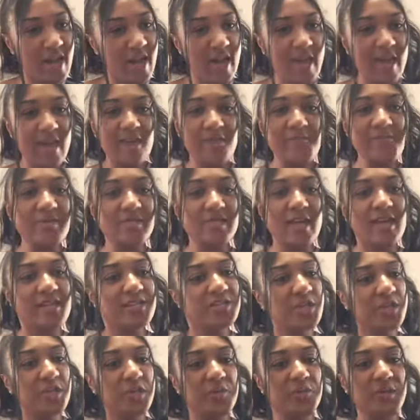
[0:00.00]
He was like,
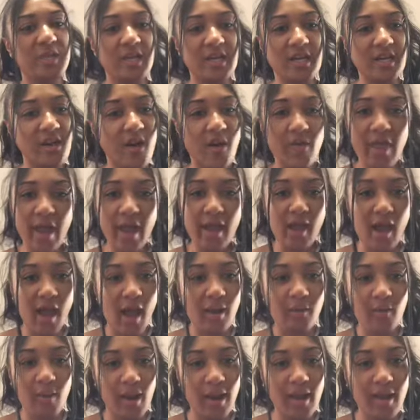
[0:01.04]
so you didn't know that
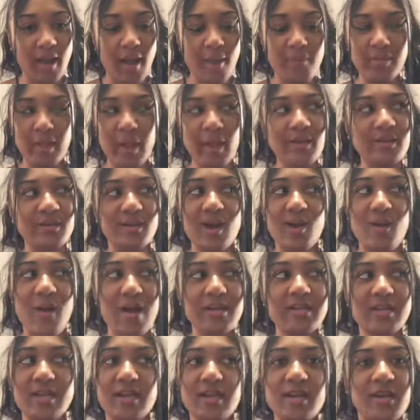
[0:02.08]
guy, right? I'm like, no, I
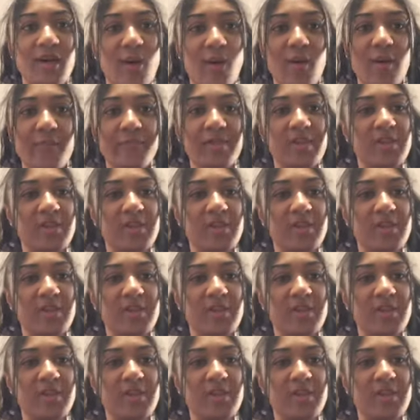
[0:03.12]
didn't know him.